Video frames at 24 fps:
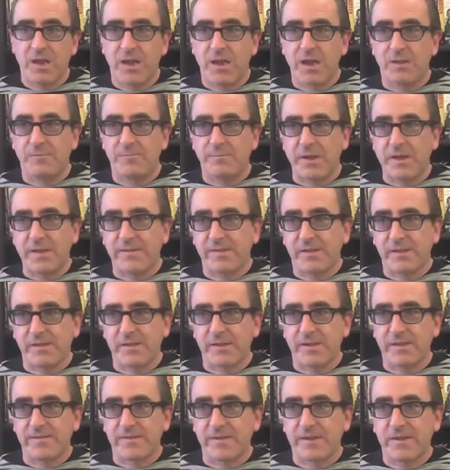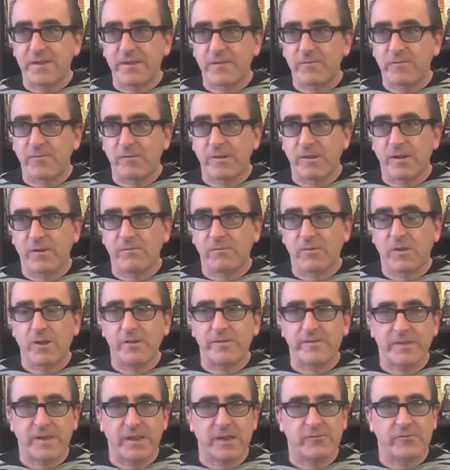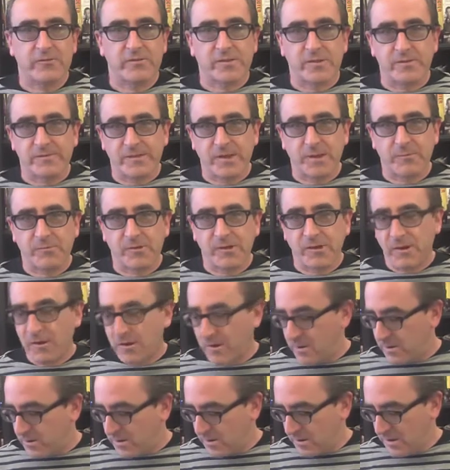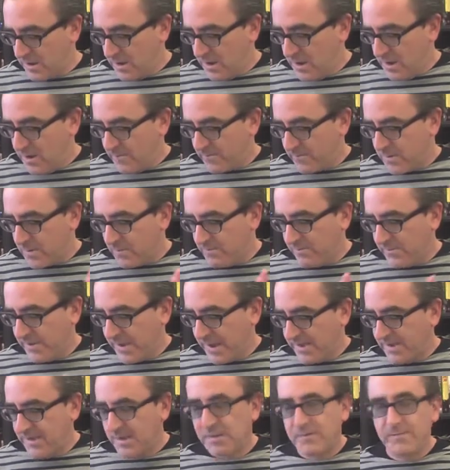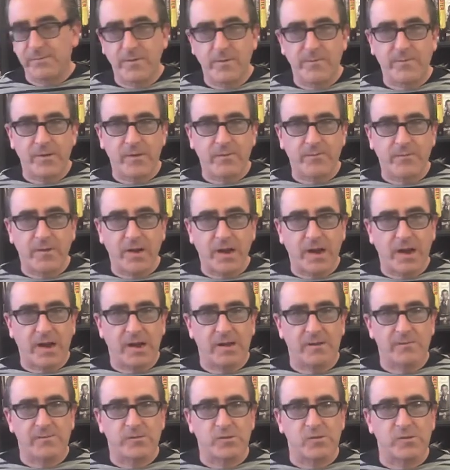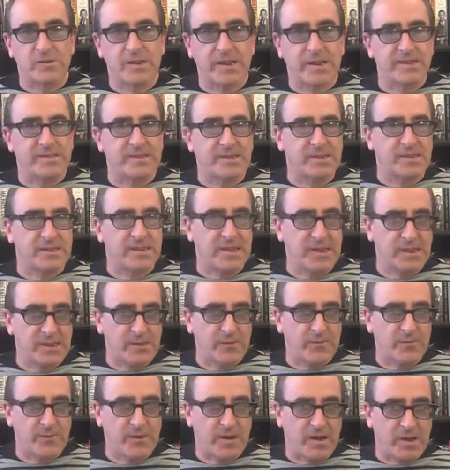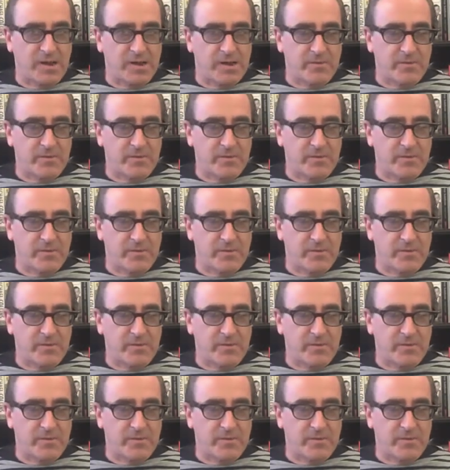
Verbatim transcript: And basically, it's a history of Los Angeles contemporary art from 1955 to 1985.